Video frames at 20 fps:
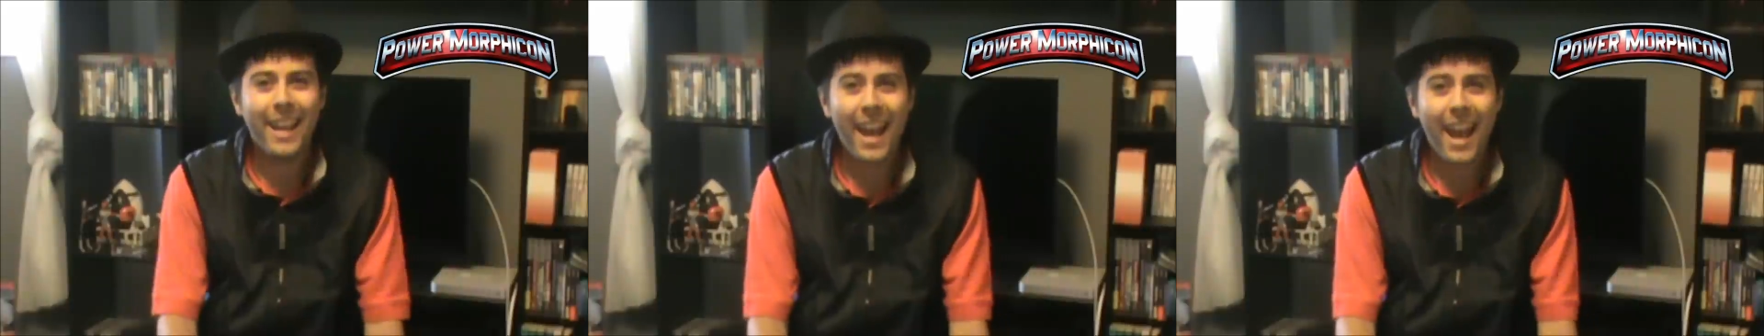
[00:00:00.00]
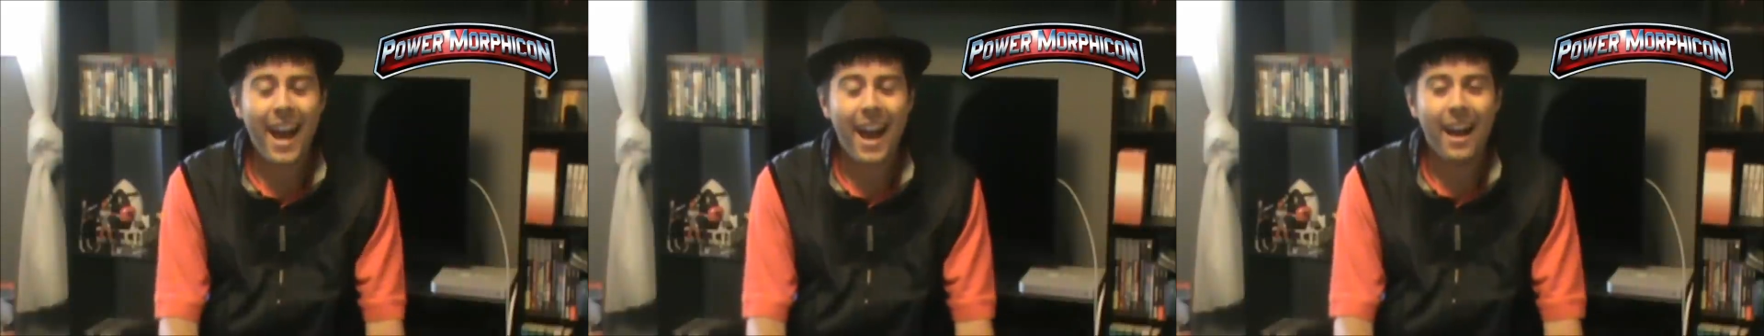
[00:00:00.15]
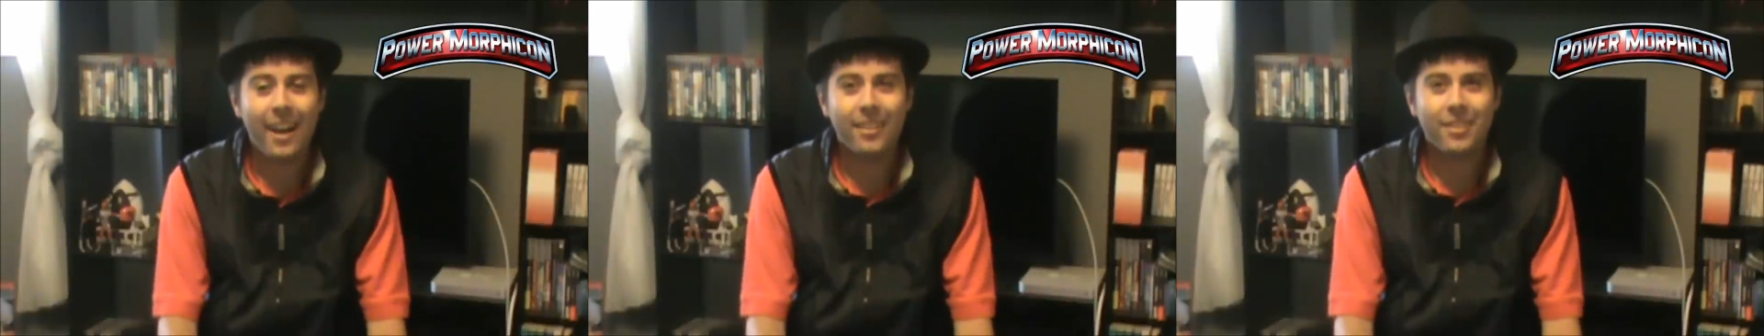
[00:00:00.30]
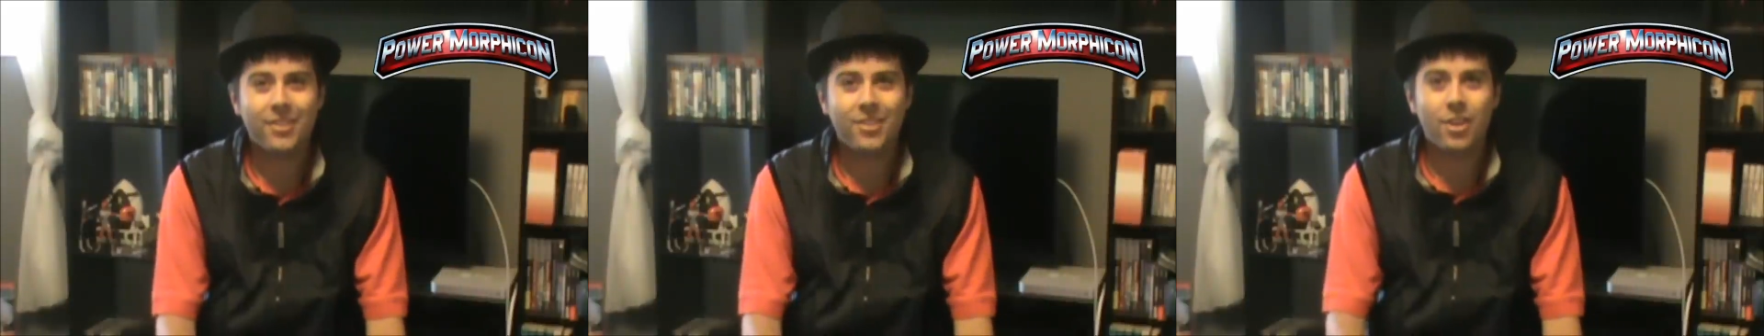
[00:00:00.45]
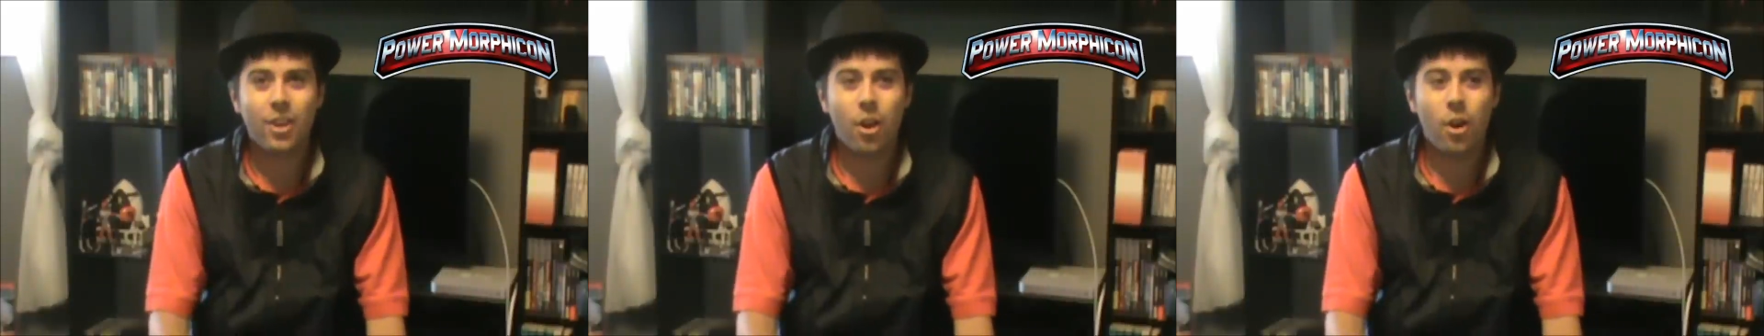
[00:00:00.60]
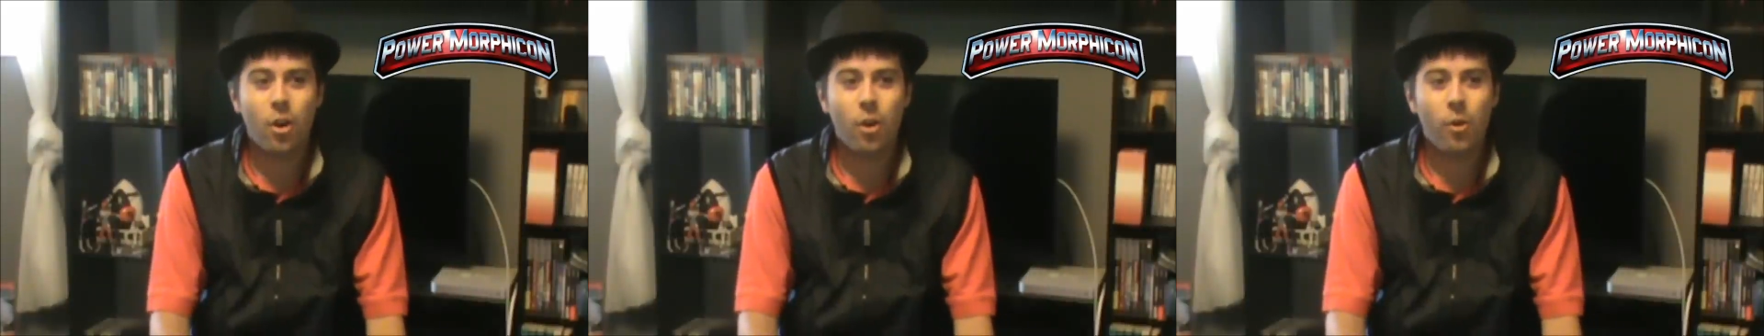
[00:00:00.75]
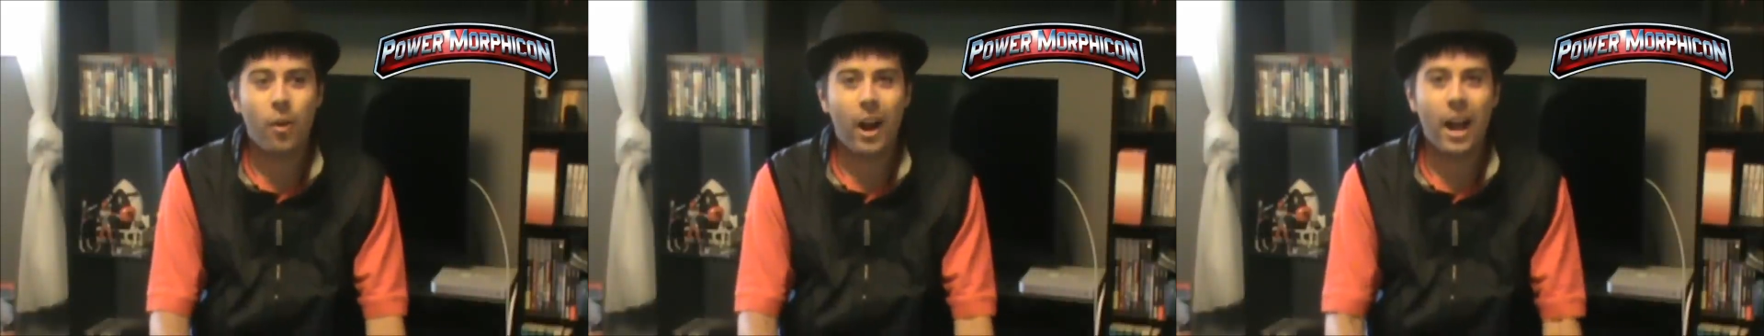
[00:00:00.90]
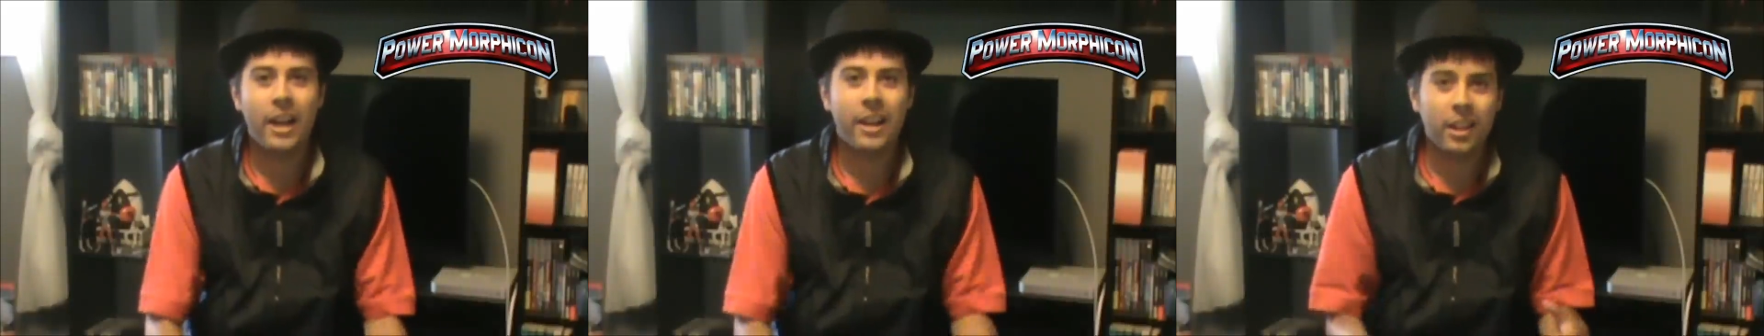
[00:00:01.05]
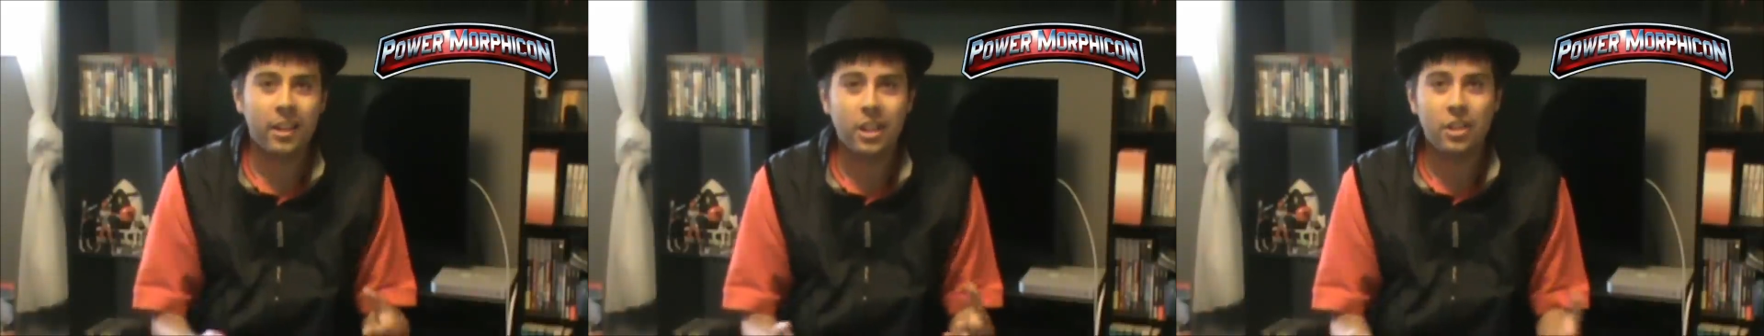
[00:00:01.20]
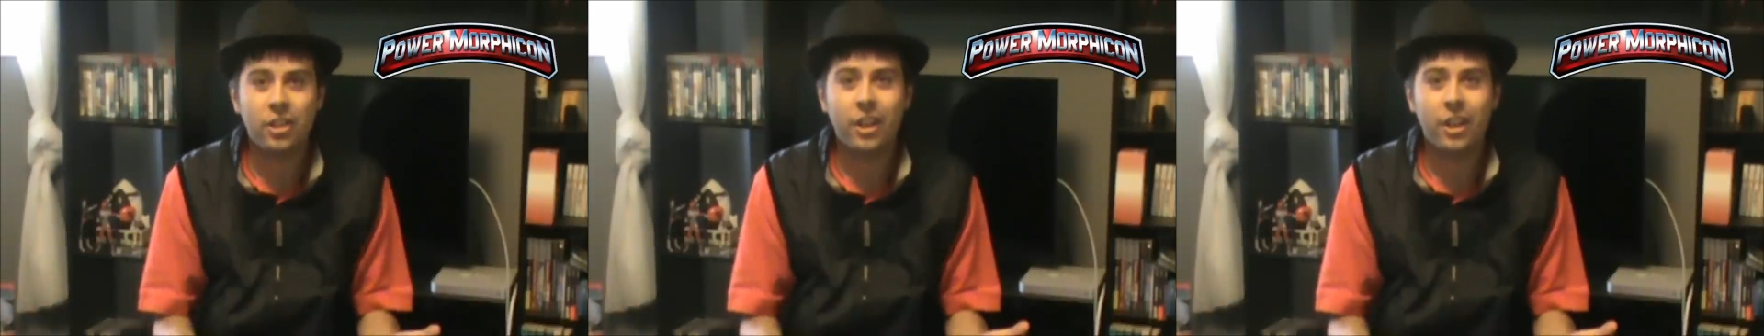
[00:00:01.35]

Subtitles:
yeah, so I got to